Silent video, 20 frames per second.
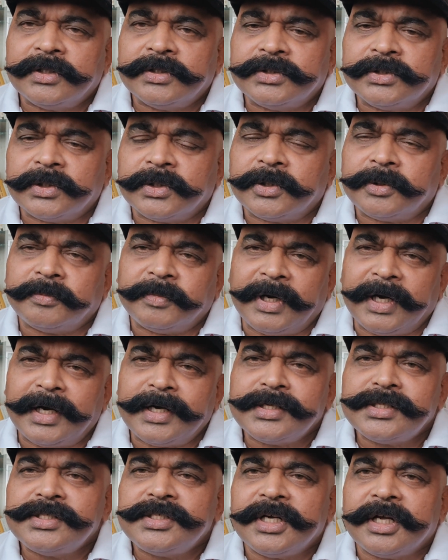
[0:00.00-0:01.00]
So,
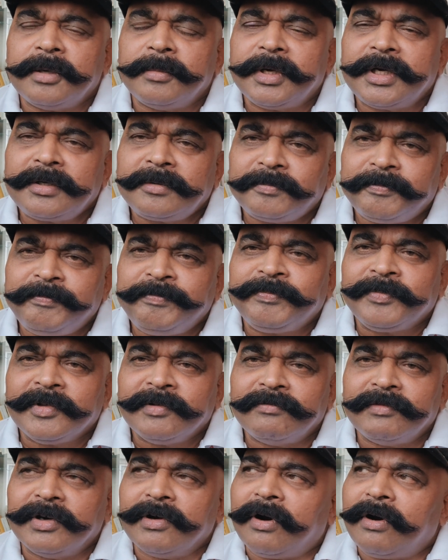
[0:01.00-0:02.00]
ladies and gentlemen,
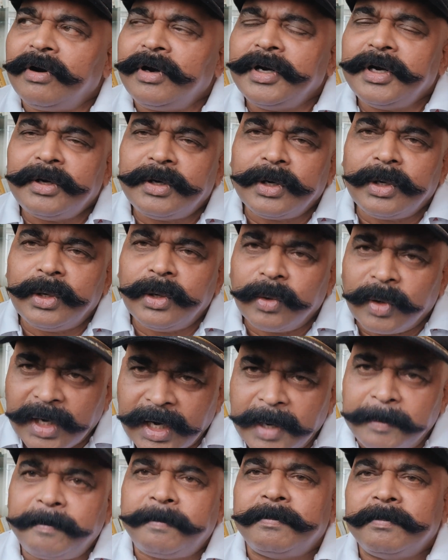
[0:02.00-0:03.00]
you all need to
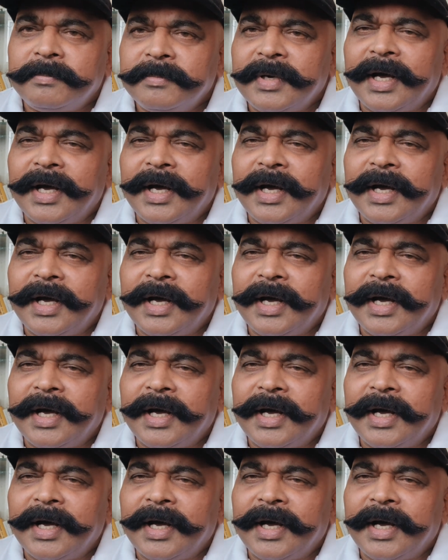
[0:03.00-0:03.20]
look up